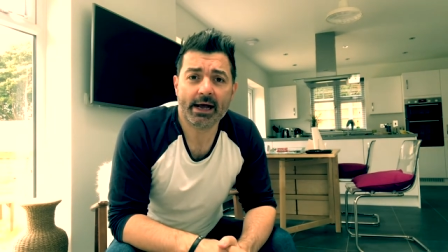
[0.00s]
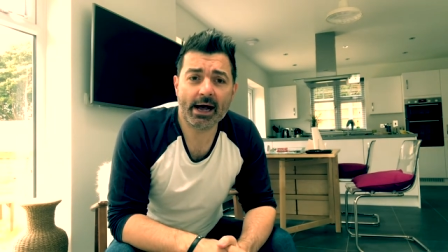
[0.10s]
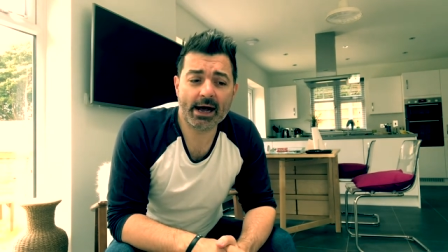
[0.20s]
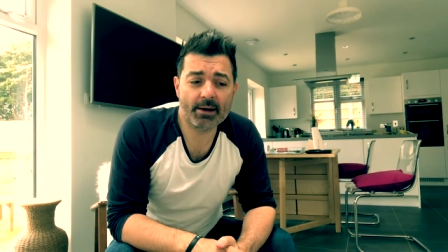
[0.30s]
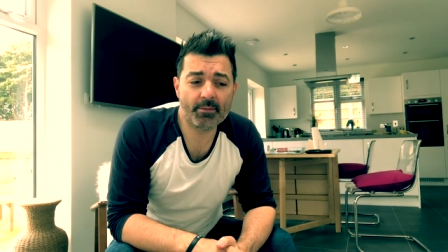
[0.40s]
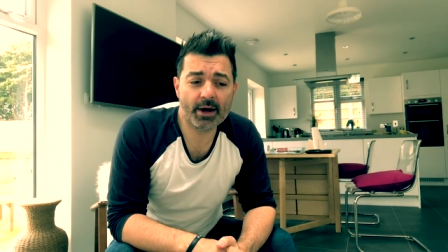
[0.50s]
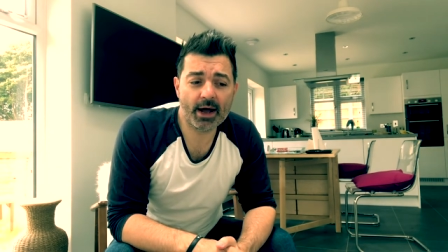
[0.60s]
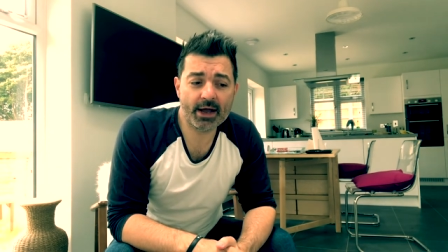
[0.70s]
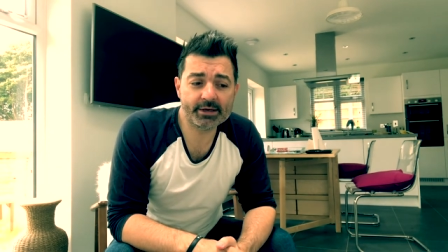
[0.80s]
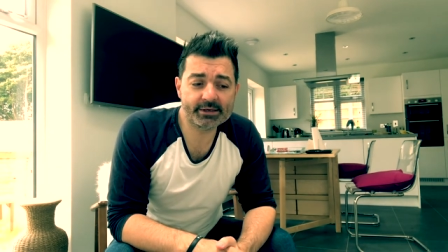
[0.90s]

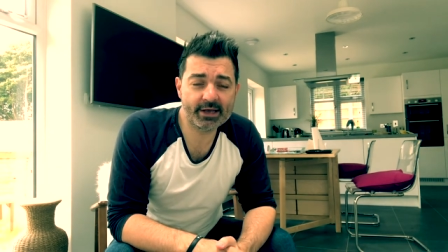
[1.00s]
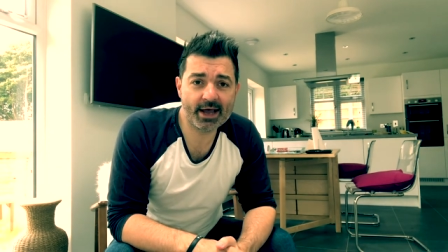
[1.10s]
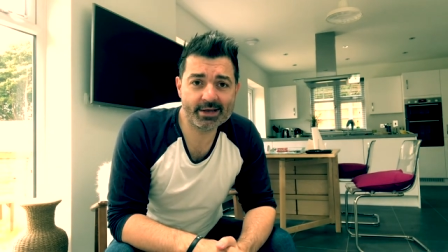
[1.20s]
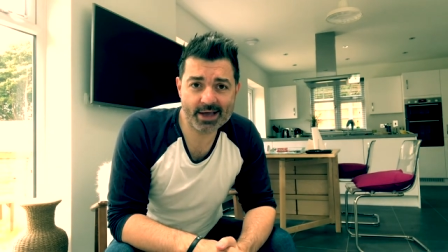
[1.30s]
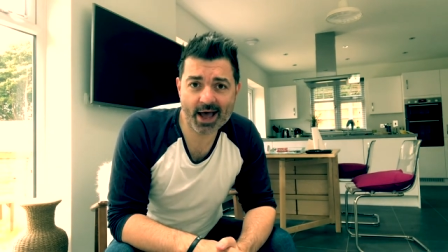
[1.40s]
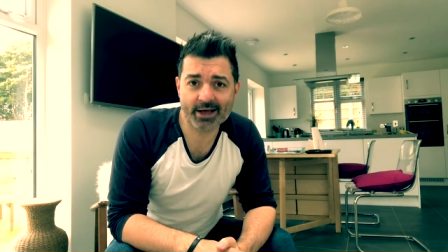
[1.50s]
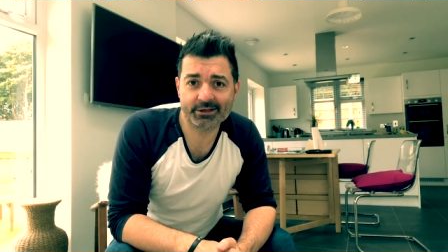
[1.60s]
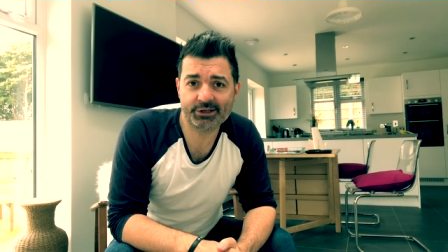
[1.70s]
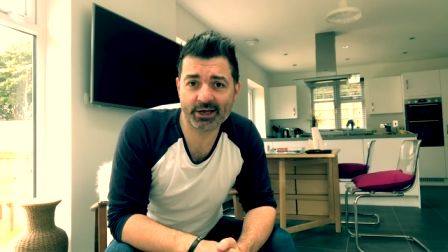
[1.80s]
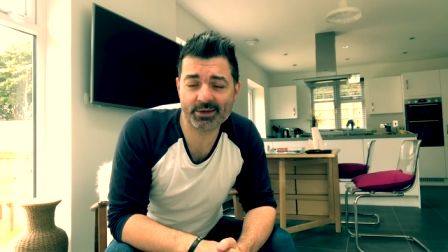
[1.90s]
Yeah,
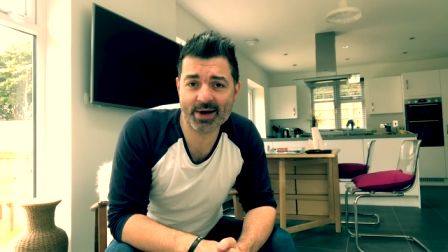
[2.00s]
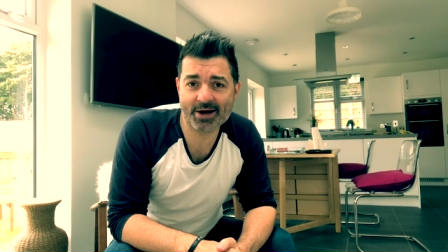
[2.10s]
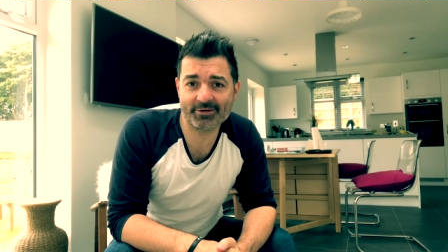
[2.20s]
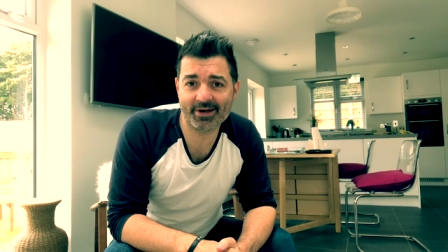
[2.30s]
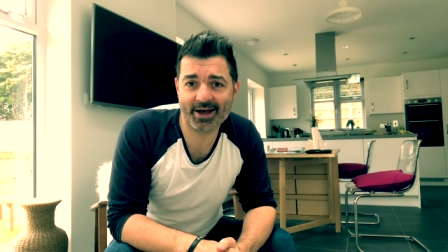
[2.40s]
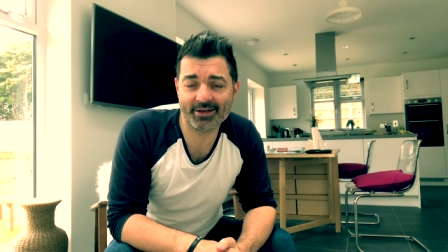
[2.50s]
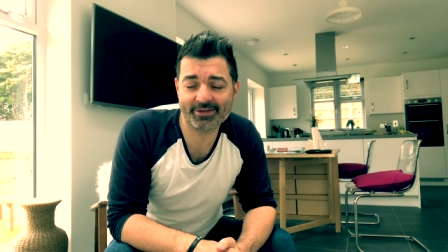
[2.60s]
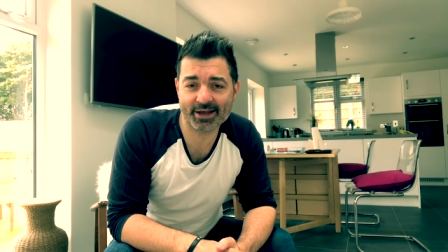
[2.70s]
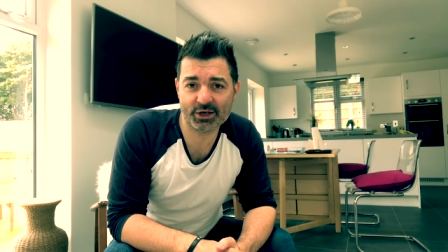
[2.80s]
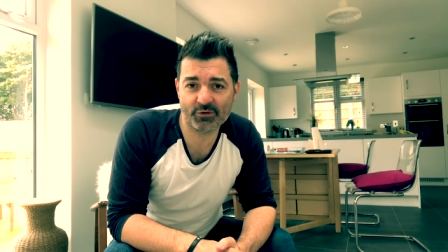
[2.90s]
check them out.
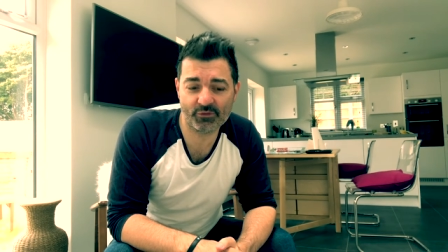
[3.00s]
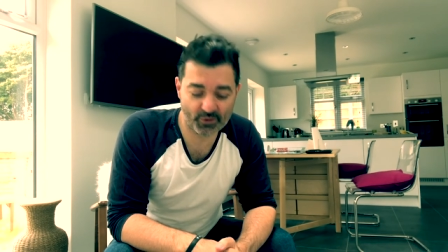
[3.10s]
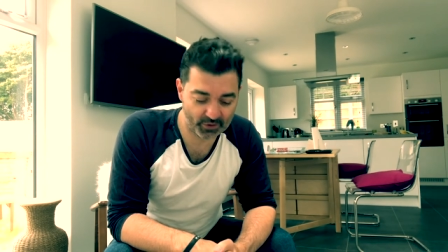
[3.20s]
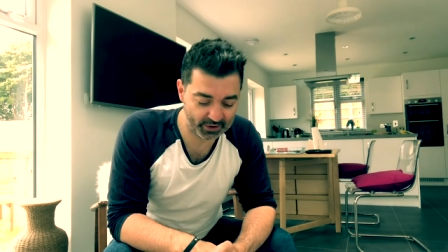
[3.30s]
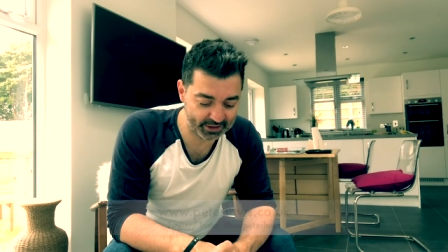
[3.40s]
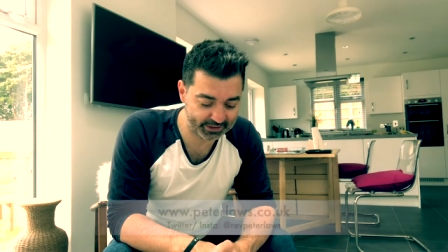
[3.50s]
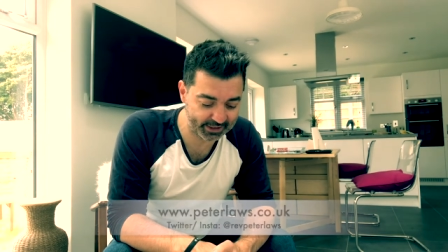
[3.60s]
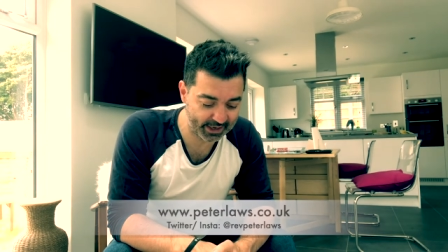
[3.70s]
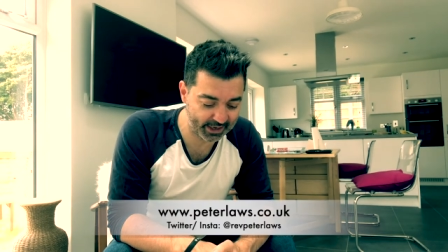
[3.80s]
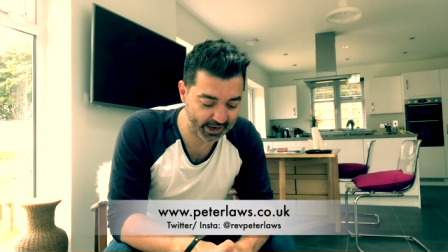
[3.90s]
Thank you for
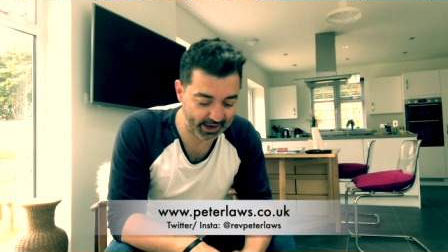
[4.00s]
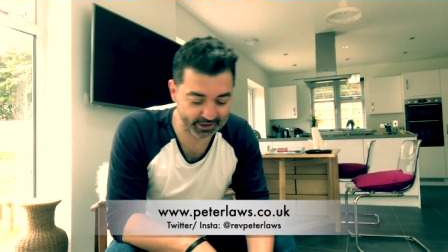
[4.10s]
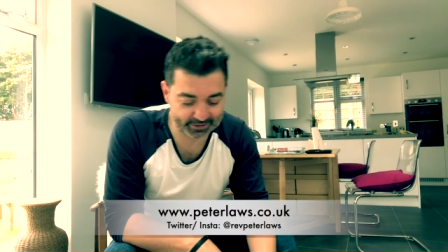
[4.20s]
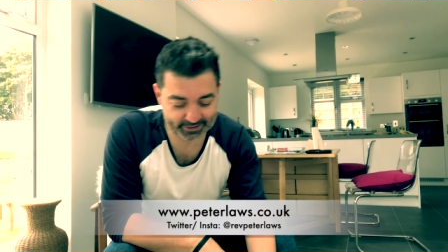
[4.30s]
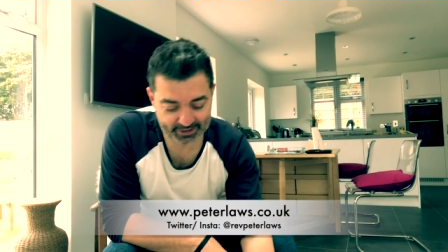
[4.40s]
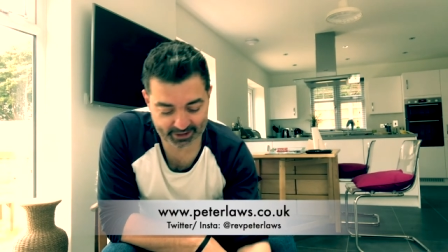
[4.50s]
listening and